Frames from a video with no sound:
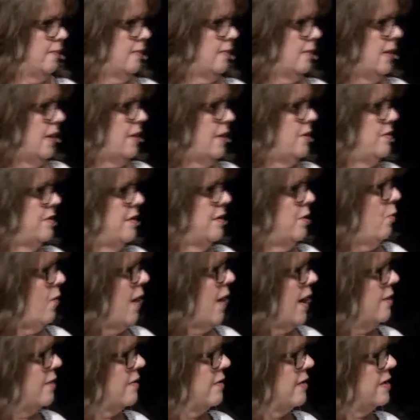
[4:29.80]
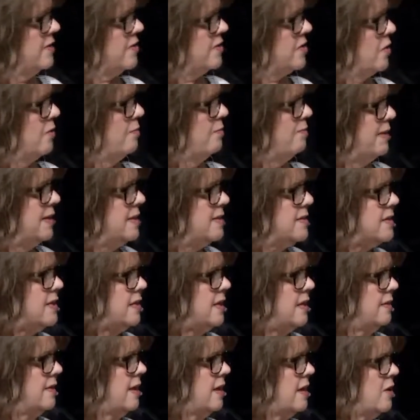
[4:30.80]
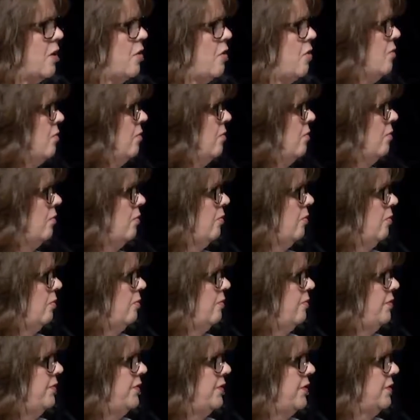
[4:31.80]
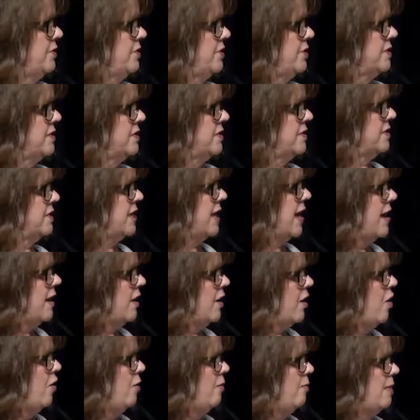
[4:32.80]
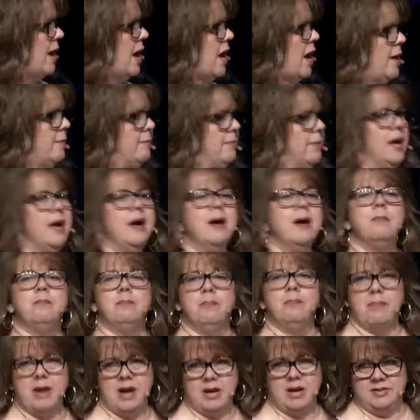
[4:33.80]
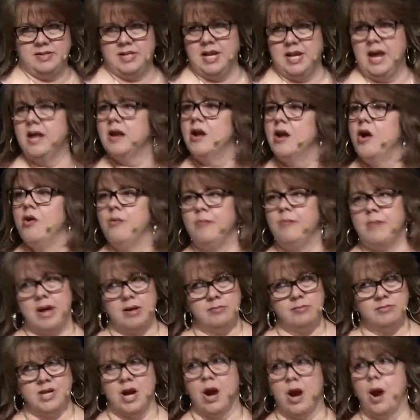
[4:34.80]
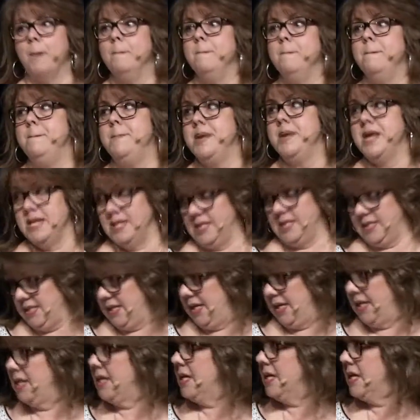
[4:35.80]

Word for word: And you think, why are they so busy? They don't, they're just a stay at home mom. Mo- stay at home moms are busy.